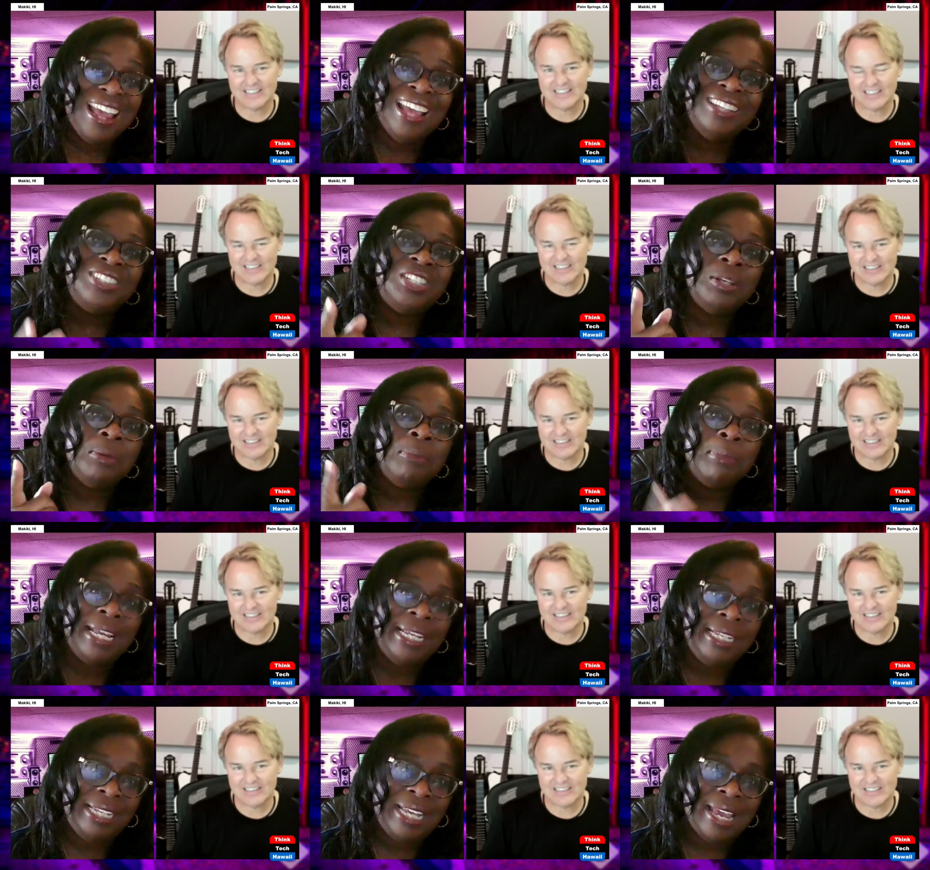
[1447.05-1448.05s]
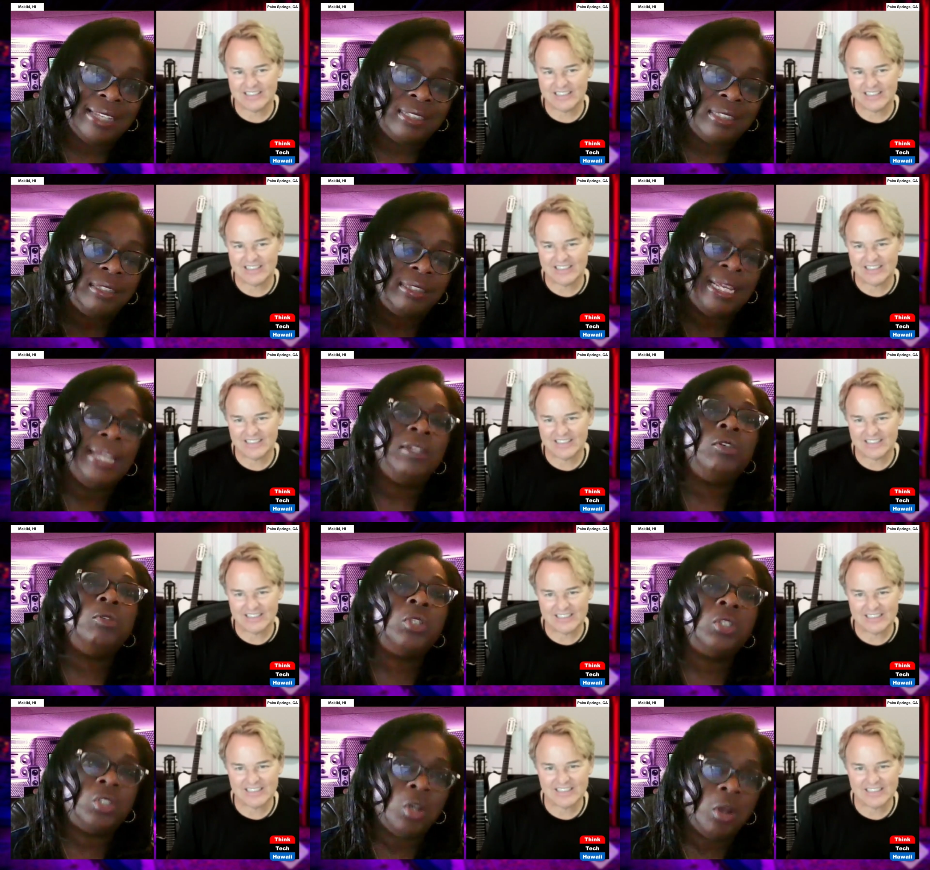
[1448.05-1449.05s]
Speaker 1: And to my guests, thank
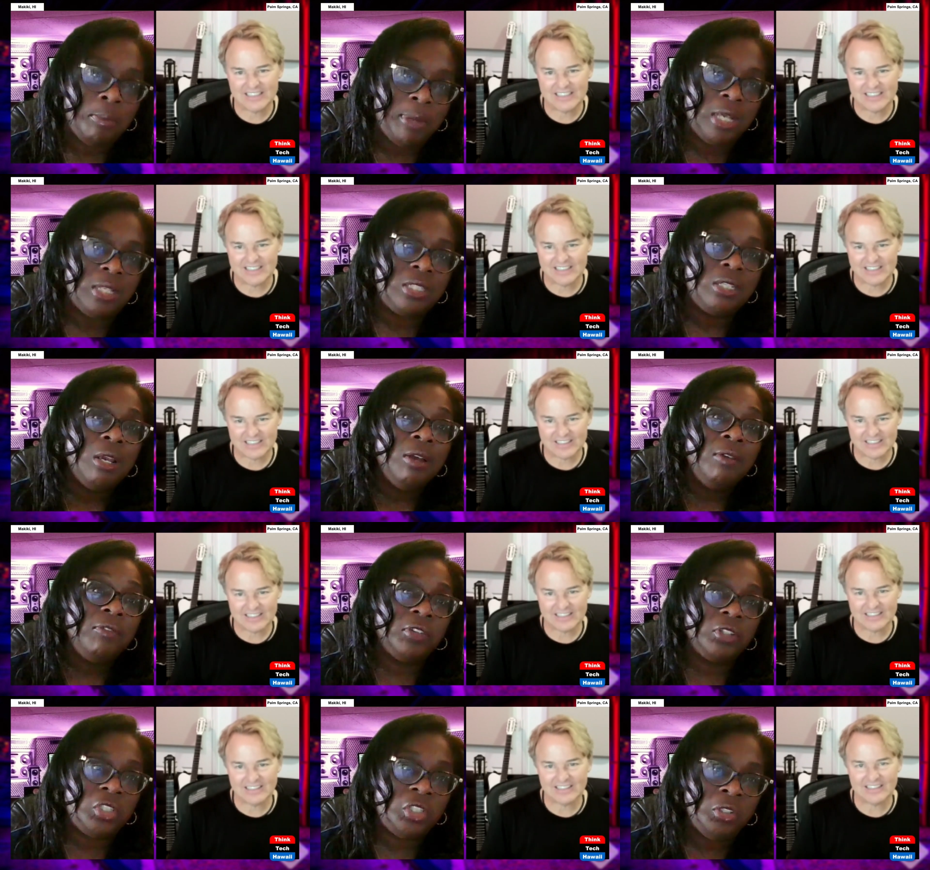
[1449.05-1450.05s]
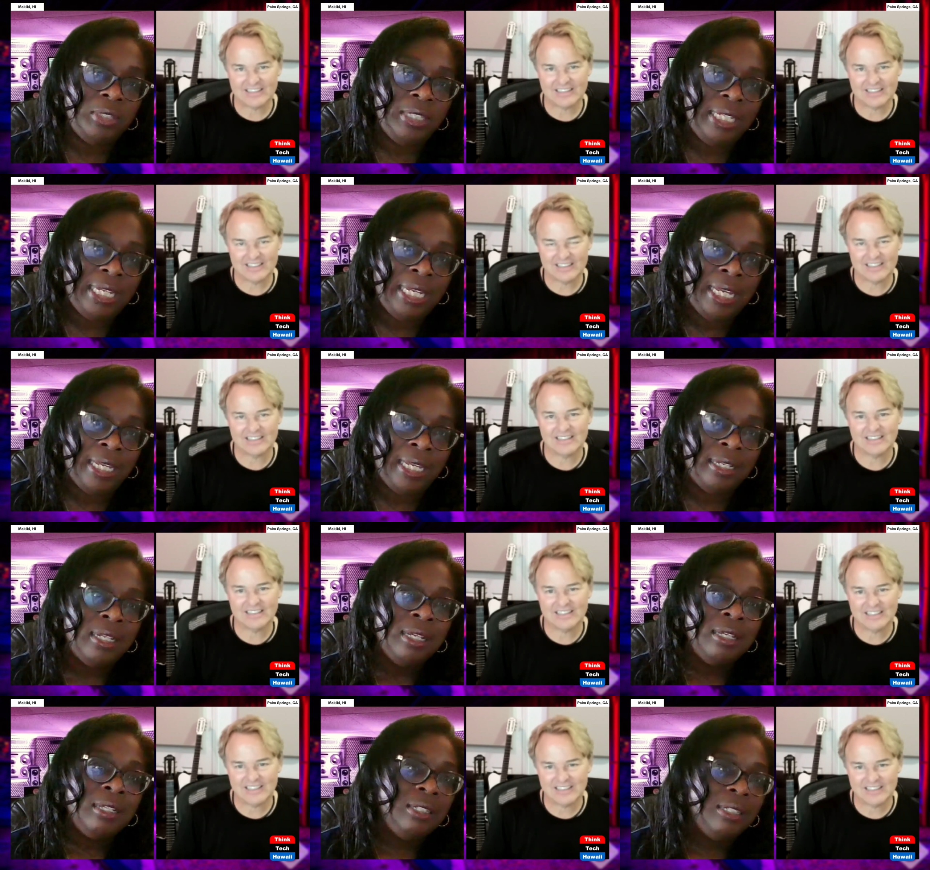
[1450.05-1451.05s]
you so much for tuning in,
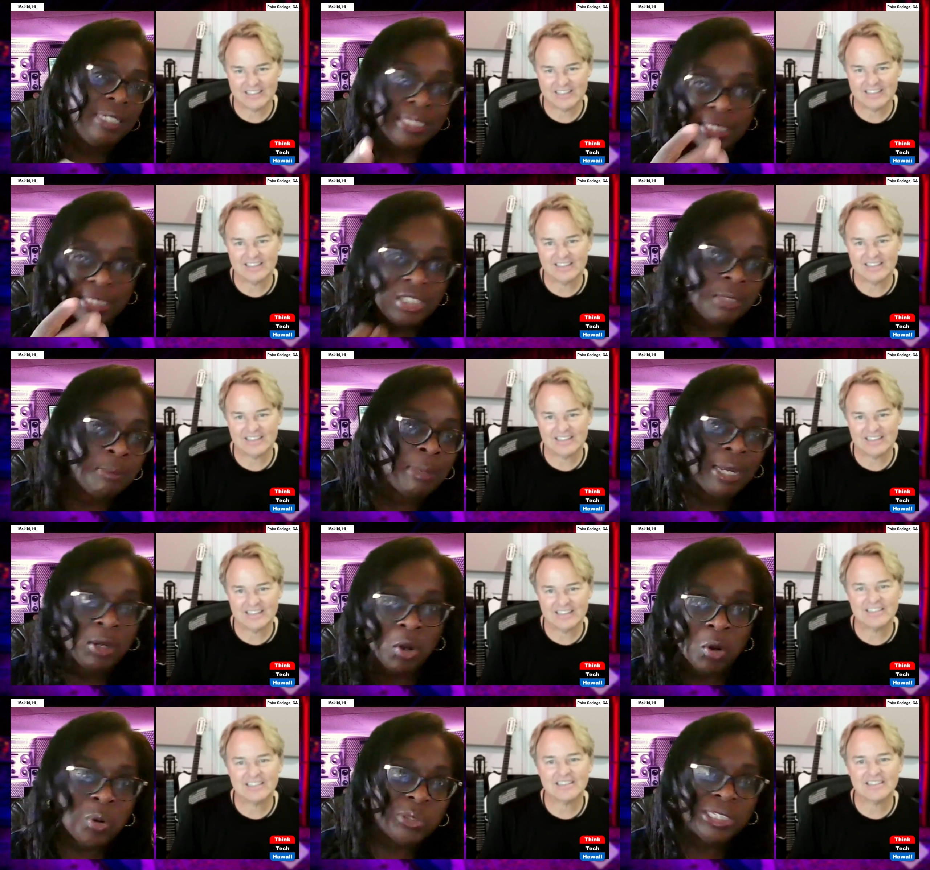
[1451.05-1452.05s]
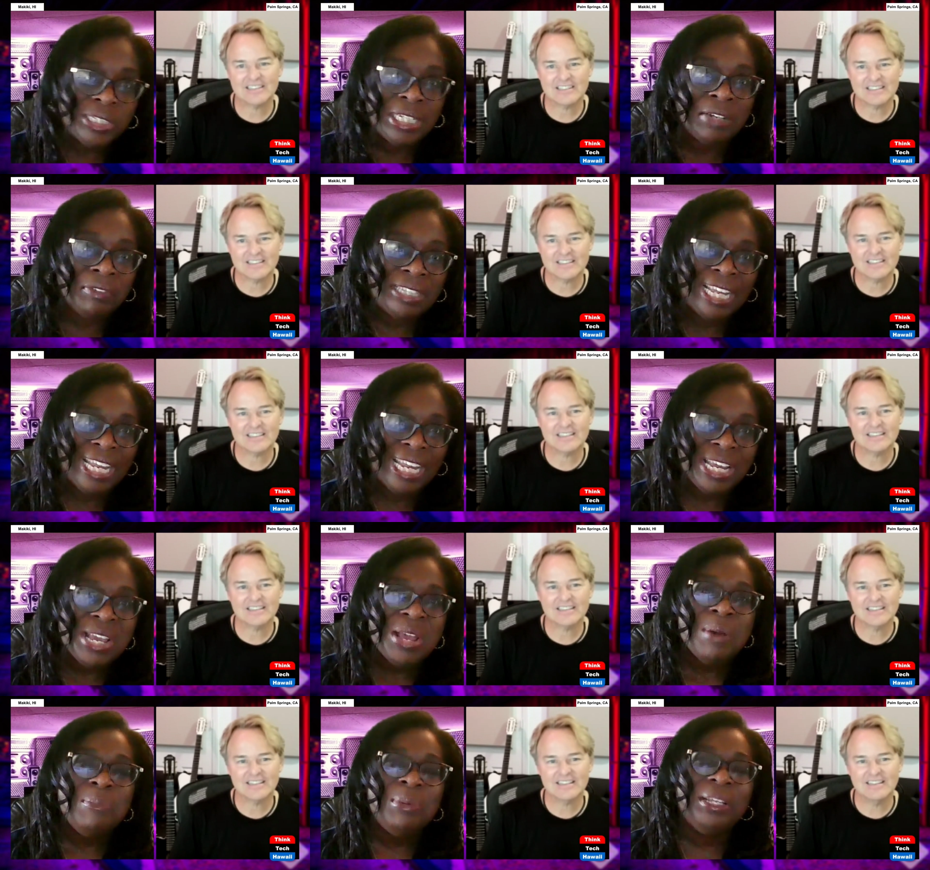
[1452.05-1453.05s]
listening to my cold and everything.
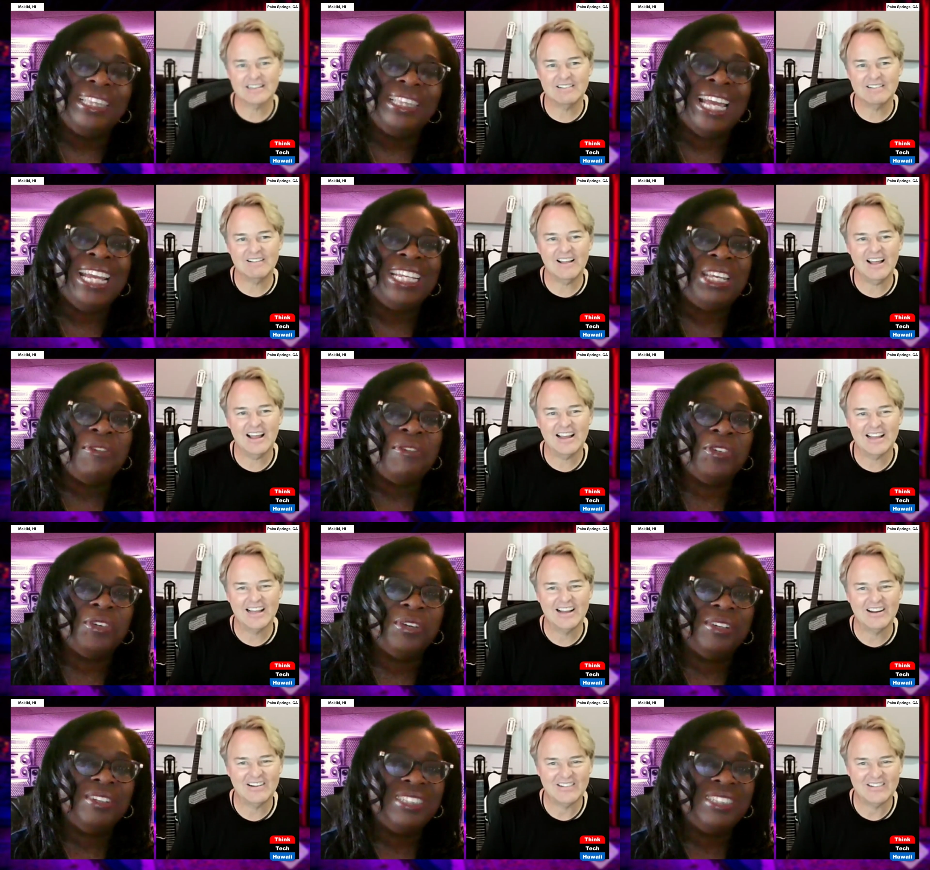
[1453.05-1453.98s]
But thank you for